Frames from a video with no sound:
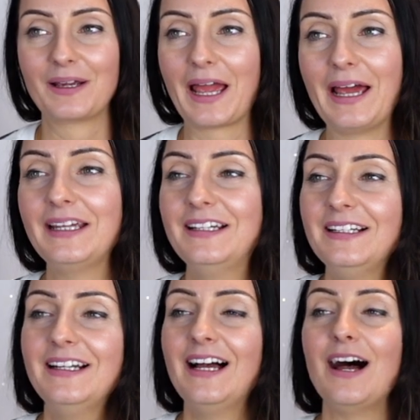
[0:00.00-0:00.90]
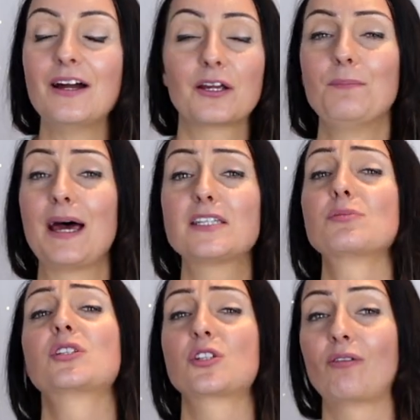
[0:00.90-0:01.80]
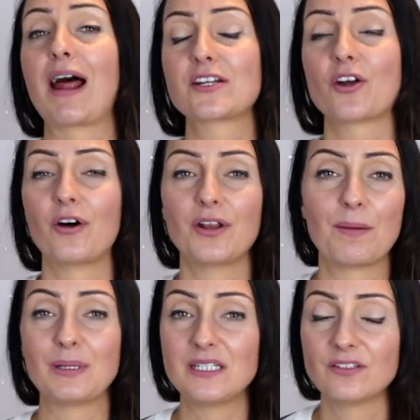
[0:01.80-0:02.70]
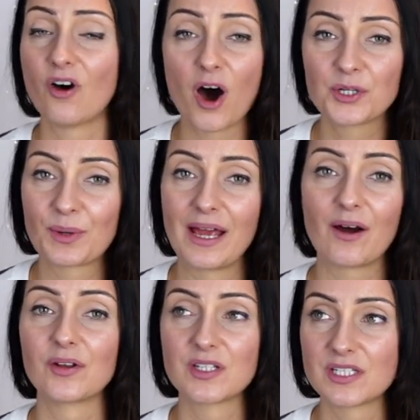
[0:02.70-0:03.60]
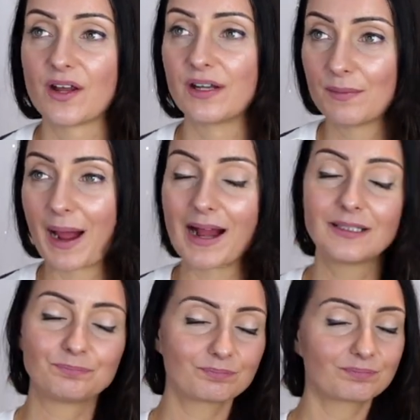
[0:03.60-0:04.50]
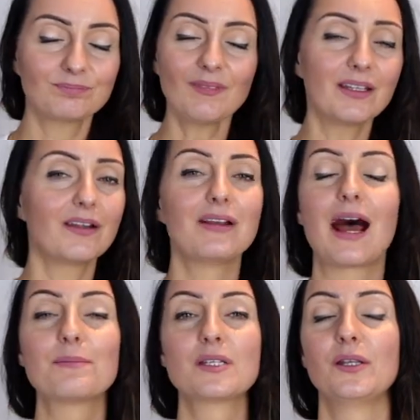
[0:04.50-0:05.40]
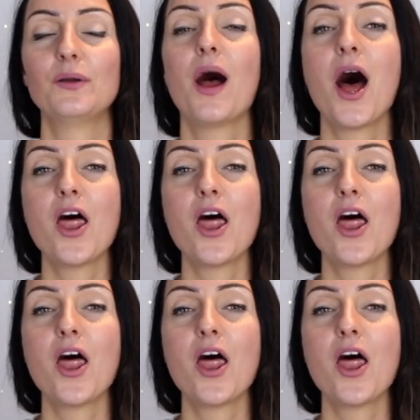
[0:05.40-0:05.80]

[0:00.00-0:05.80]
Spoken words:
okay, compared to a scratch on a piece of hardware on a designer bag. They're an absolute